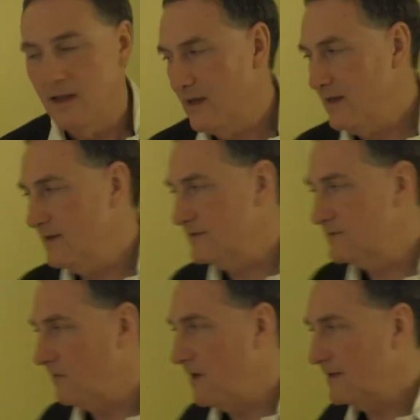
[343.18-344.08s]

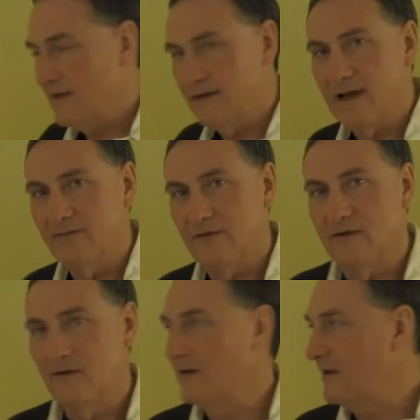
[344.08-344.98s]
is walking down the
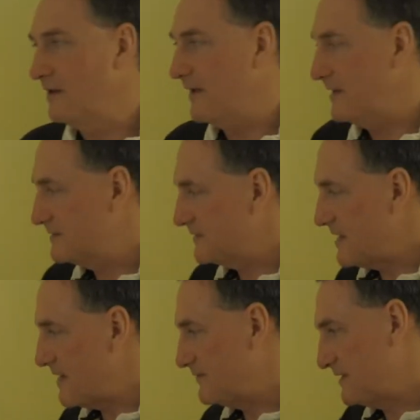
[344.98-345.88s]
hall and
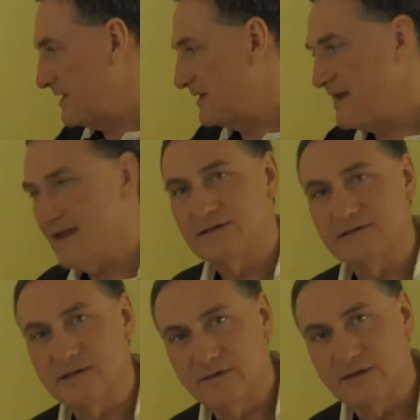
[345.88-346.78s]
stops and
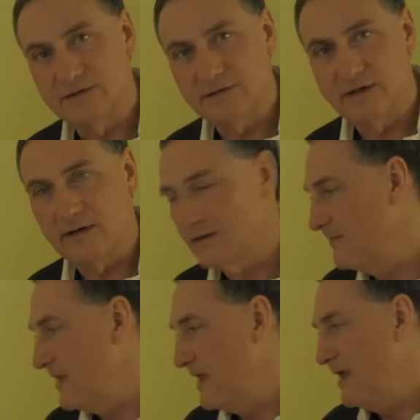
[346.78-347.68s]
gazes at this chart
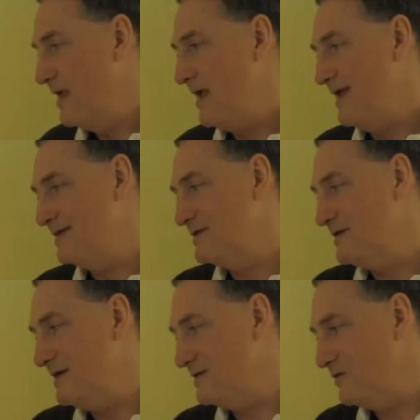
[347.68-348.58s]
and
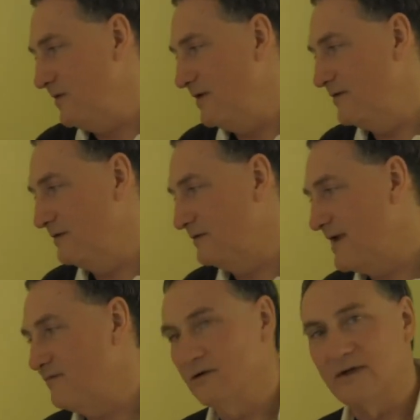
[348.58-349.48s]
sees where the
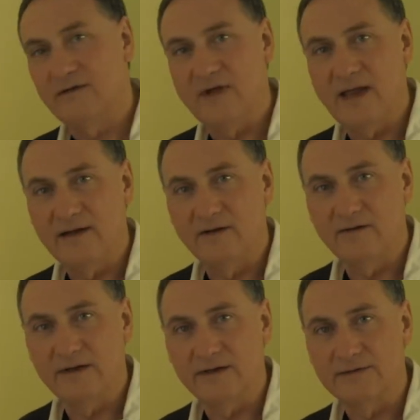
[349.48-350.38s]
level of
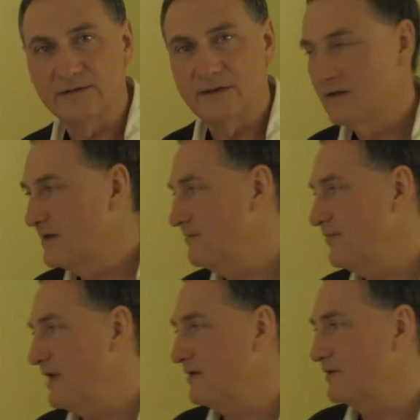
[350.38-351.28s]
anger is
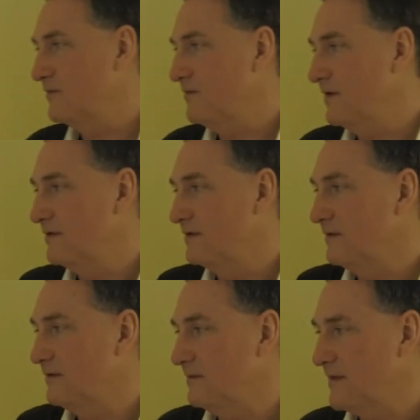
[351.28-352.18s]
compared to where the
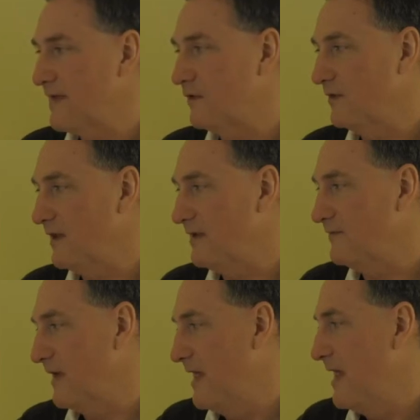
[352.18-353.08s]
level of